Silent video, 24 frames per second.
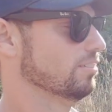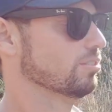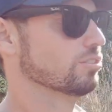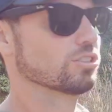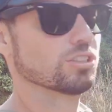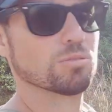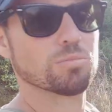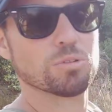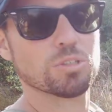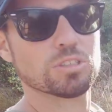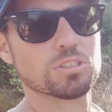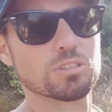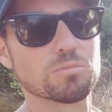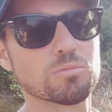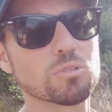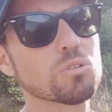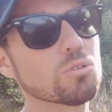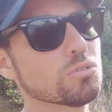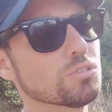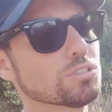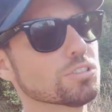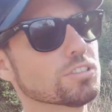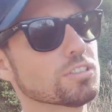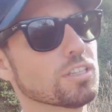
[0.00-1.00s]
There should be some
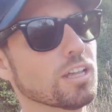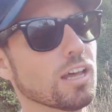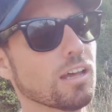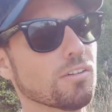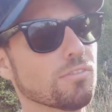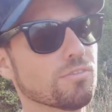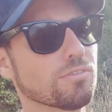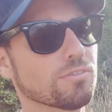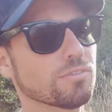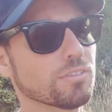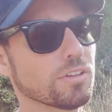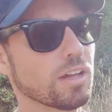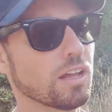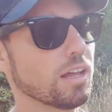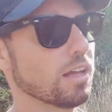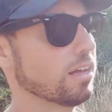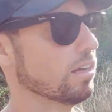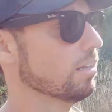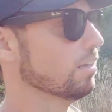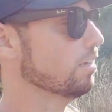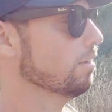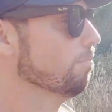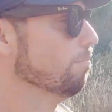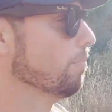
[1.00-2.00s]
cool stuff
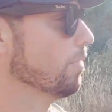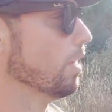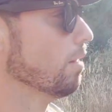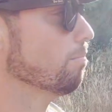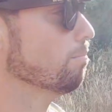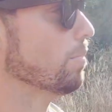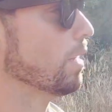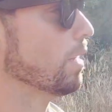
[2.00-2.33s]
Um,